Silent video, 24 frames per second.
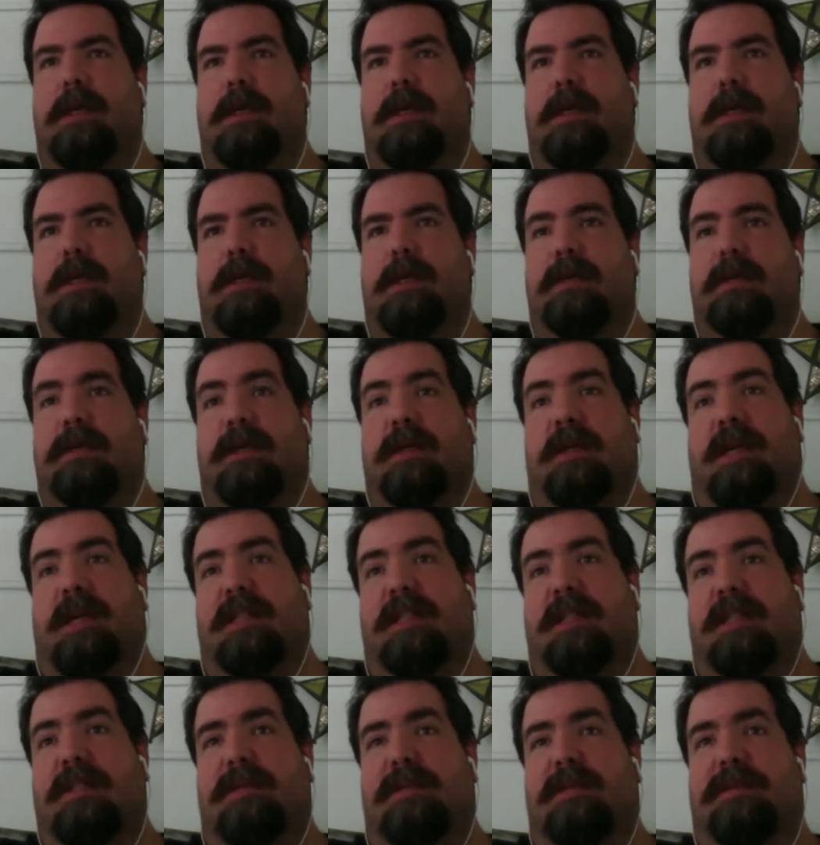So
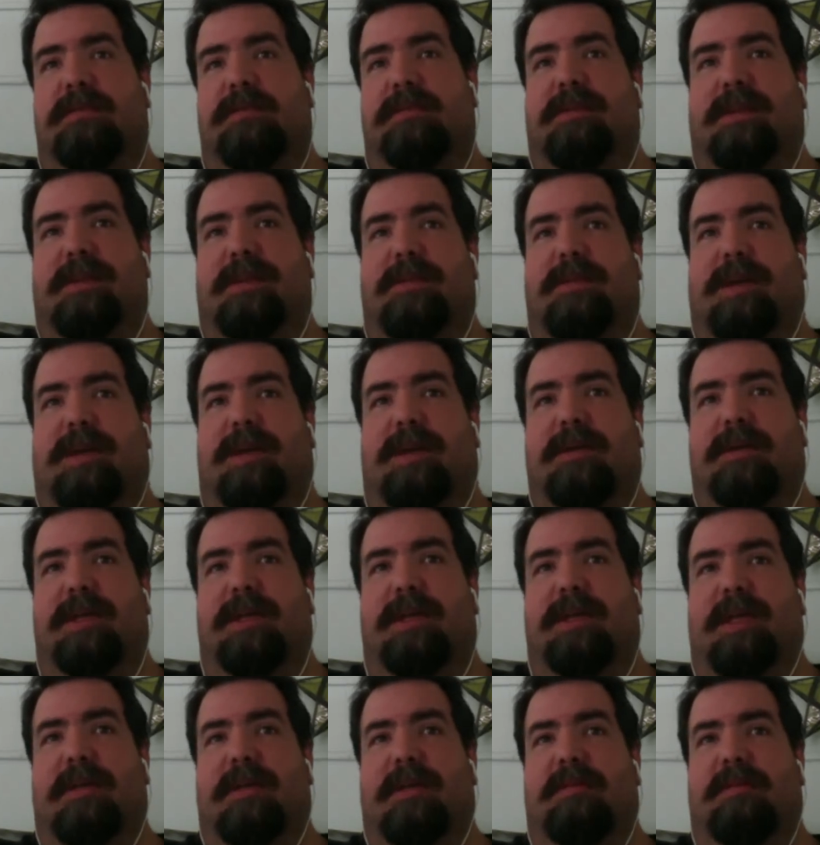that's about
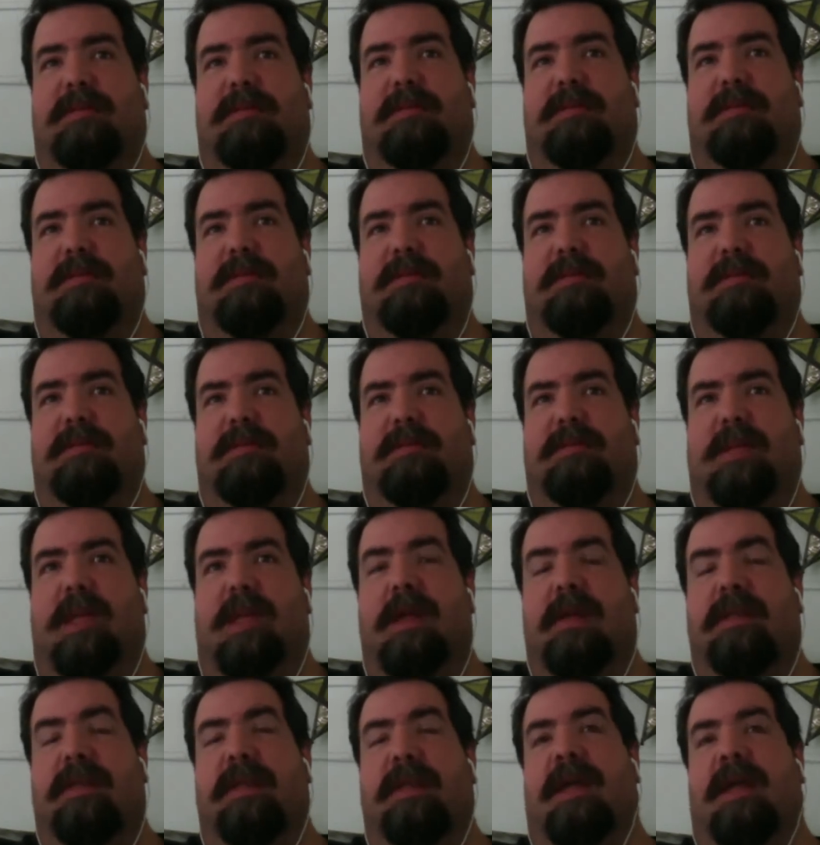that,
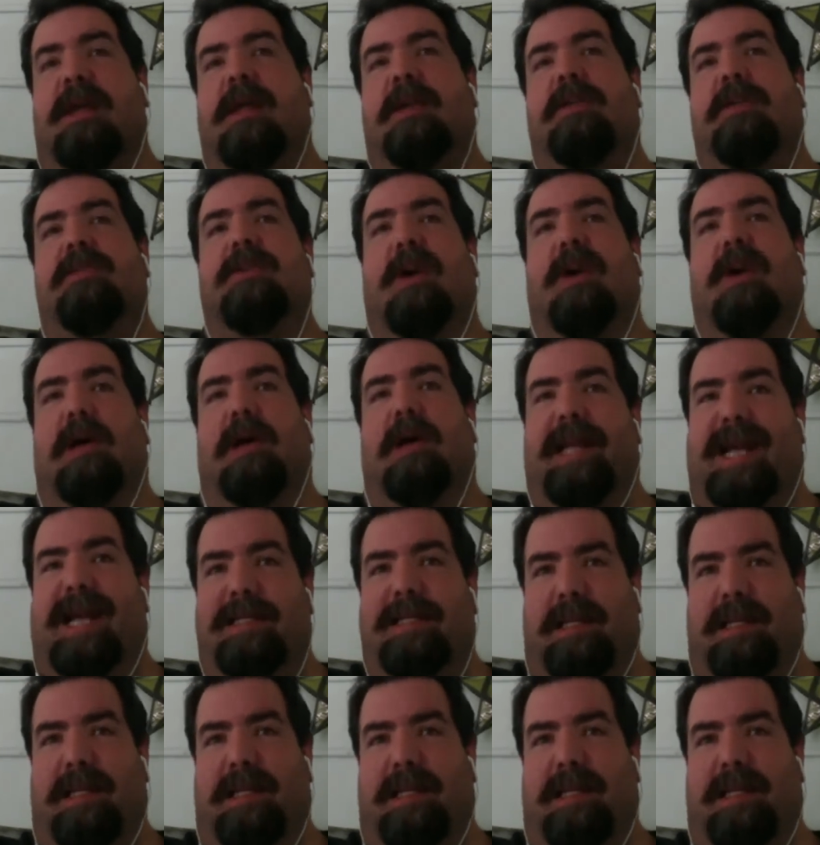and I use Audacity.